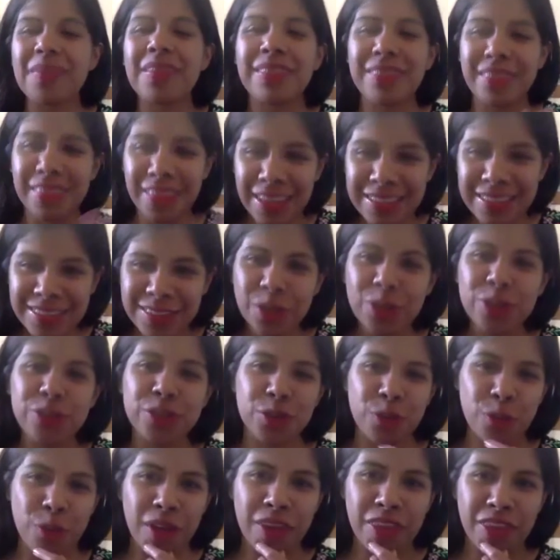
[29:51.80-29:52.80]
that's also
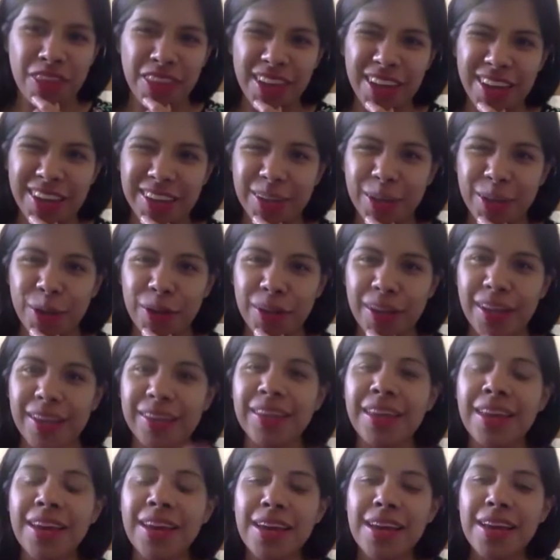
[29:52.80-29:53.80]
one thing, no? That
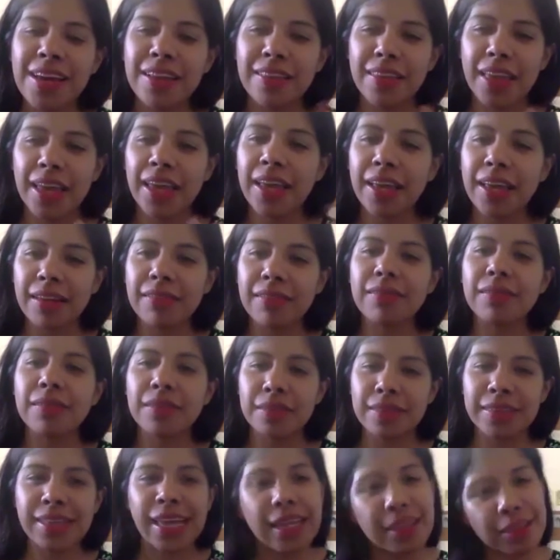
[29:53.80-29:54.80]
they
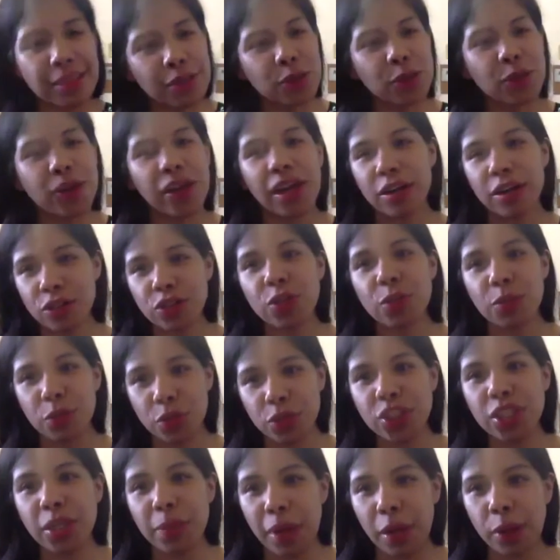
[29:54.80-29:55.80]
tend to care so
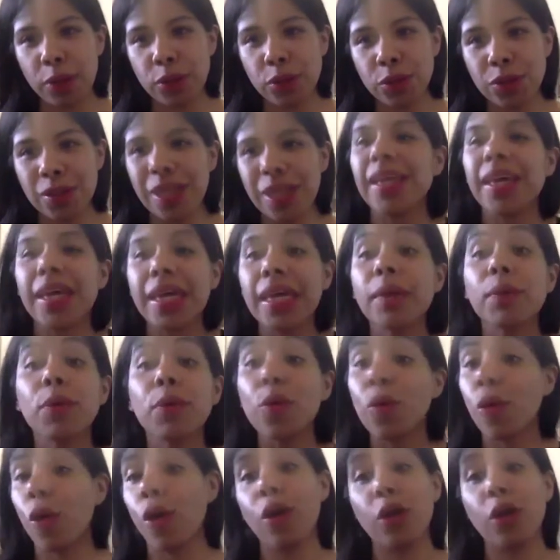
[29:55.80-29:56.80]
much about you that they give
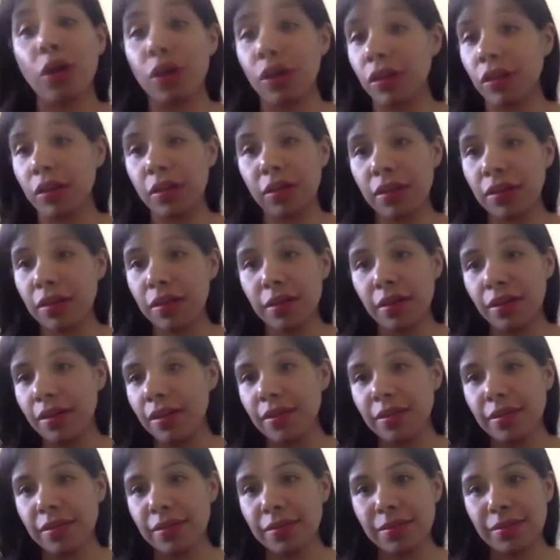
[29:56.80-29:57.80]
you all.
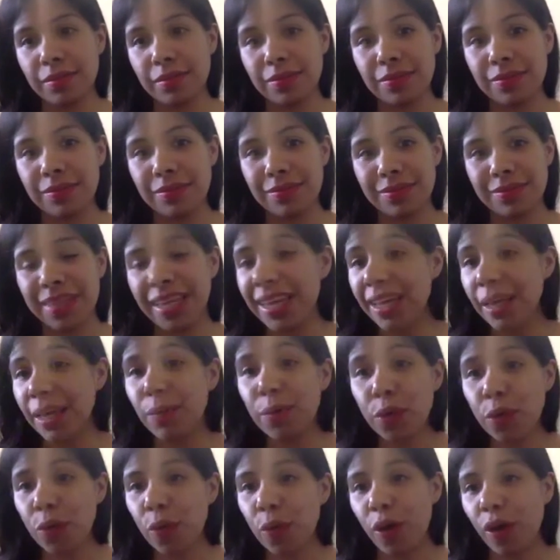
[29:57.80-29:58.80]
Mm-hmm. They give
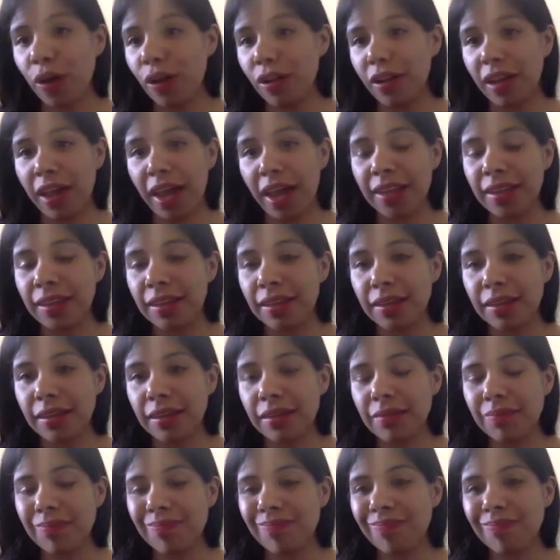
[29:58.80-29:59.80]
you all, and
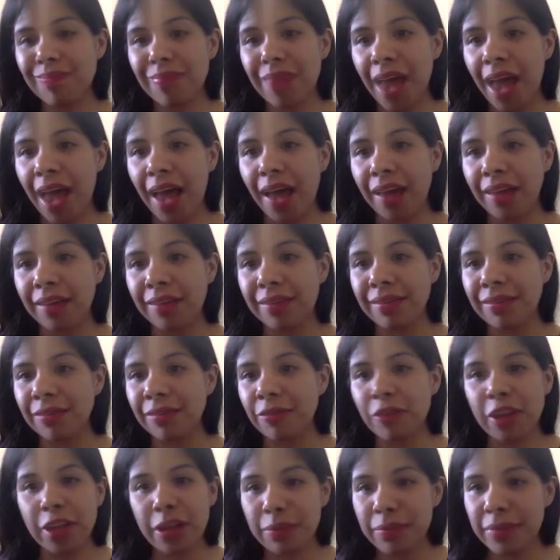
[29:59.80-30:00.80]
And
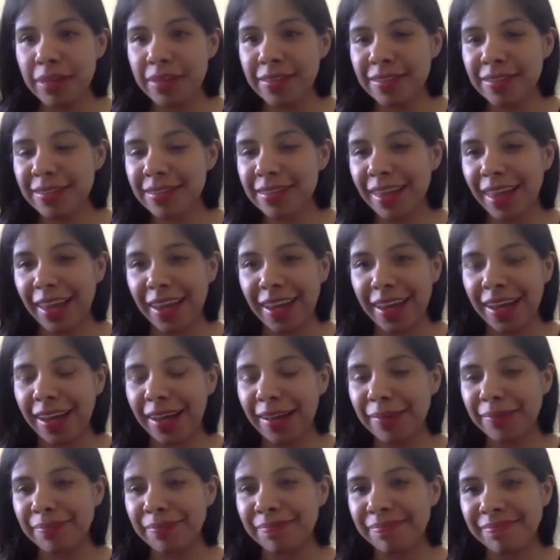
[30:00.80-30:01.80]
film is like
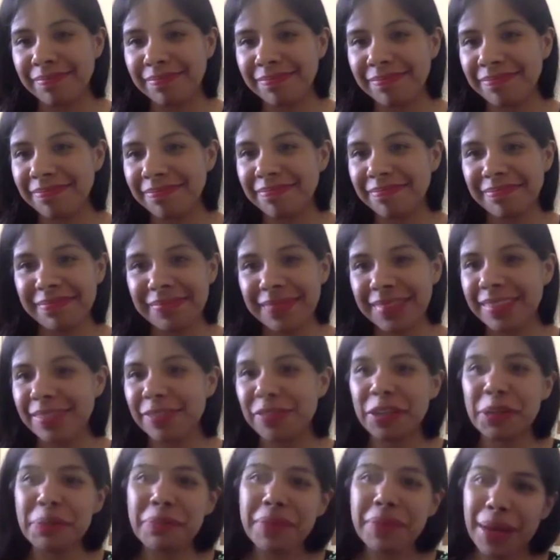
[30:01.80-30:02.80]

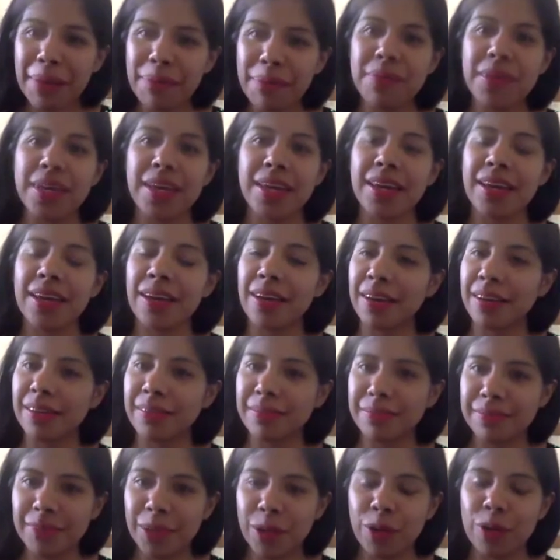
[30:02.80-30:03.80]
film can be
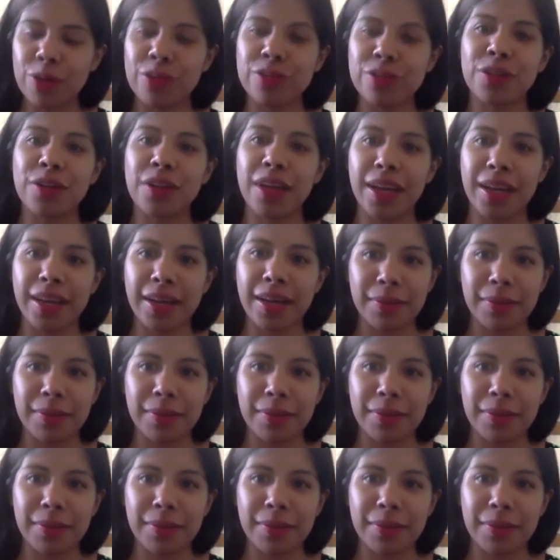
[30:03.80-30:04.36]
also like a